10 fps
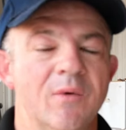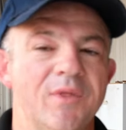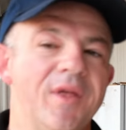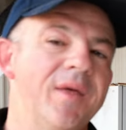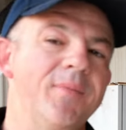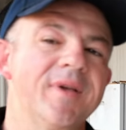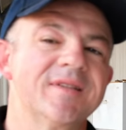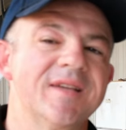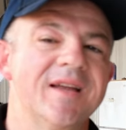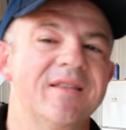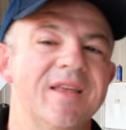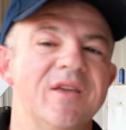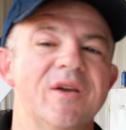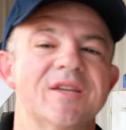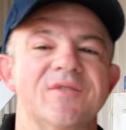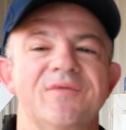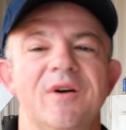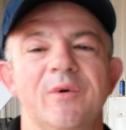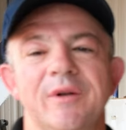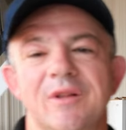With all that being said, thank you guys for
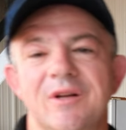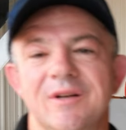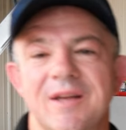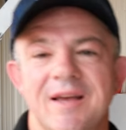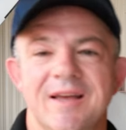following along.